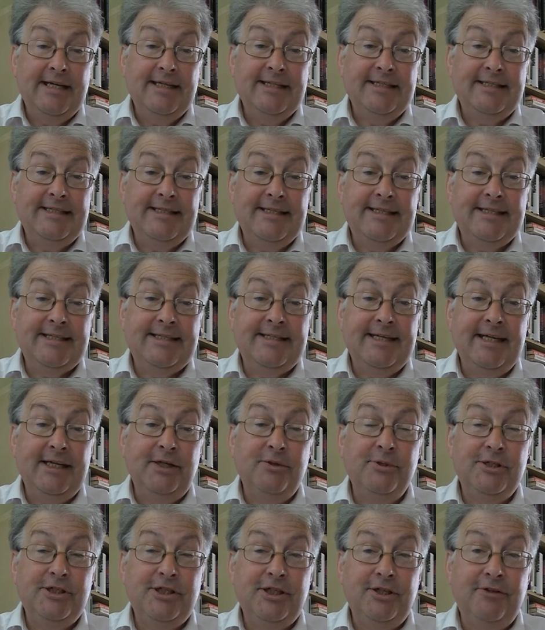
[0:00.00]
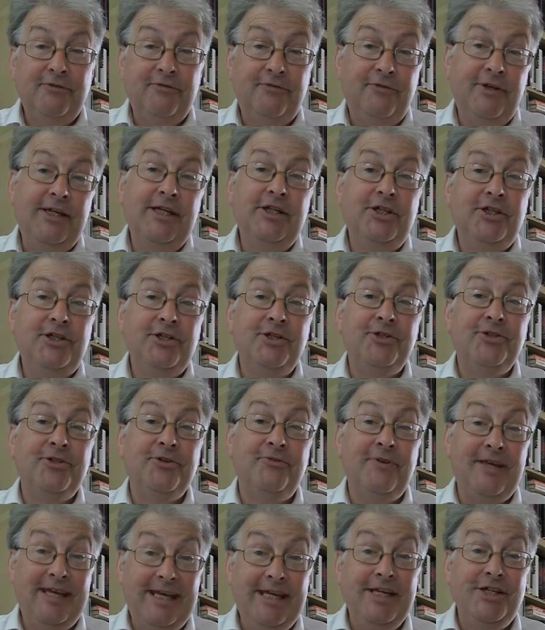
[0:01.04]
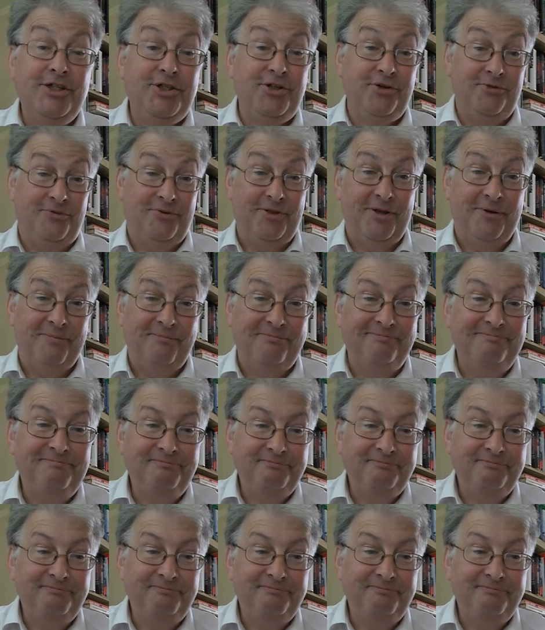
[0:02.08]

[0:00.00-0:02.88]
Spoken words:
distinguishing features of each of them.